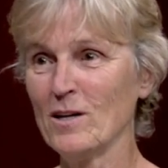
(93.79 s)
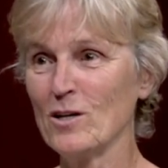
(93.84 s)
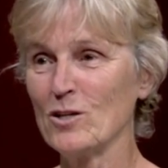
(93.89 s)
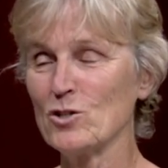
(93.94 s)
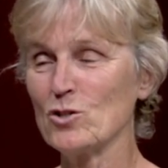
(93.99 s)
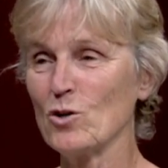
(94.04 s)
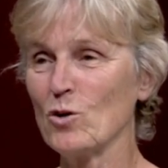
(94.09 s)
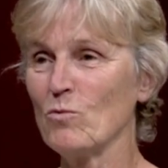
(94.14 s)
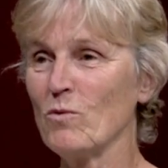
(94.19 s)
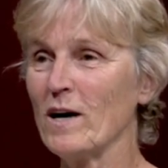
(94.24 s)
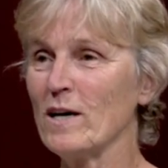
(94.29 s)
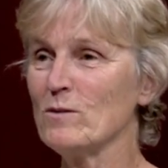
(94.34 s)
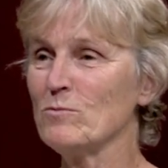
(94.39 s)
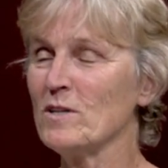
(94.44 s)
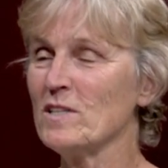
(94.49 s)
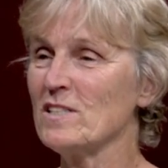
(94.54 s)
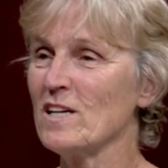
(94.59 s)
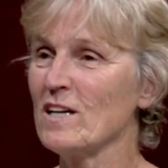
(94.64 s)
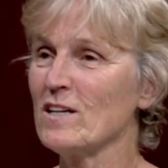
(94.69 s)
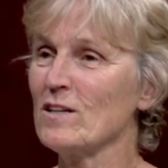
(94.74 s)
So why don't
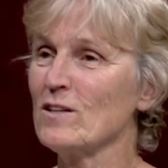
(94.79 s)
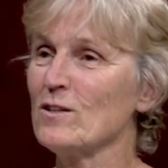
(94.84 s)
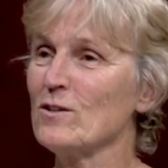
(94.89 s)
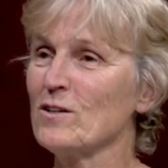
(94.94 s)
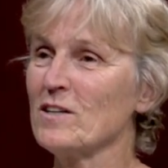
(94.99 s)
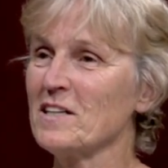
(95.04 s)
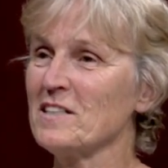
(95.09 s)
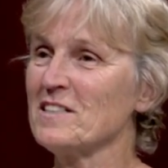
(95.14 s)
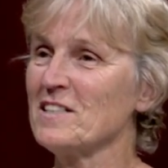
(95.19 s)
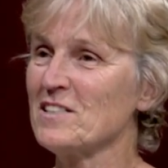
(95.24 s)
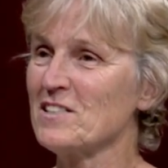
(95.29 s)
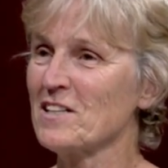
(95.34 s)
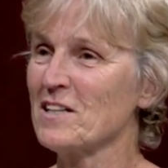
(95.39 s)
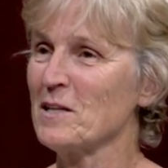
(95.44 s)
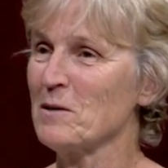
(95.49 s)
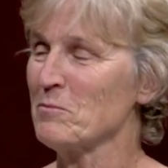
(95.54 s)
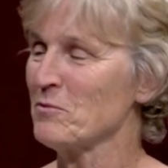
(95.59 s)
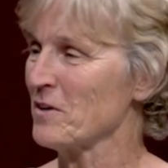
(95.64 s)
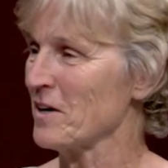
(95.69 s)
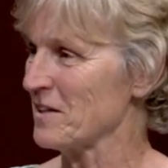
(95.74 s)
we take a look at this
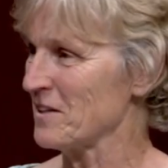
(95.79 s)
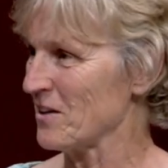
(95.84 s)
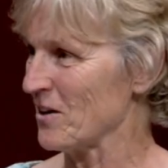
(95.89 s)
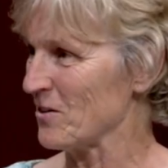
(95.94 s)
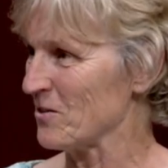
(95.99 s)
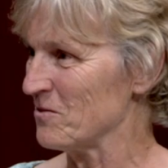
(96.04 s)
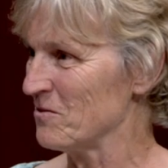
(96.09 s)
clip right now?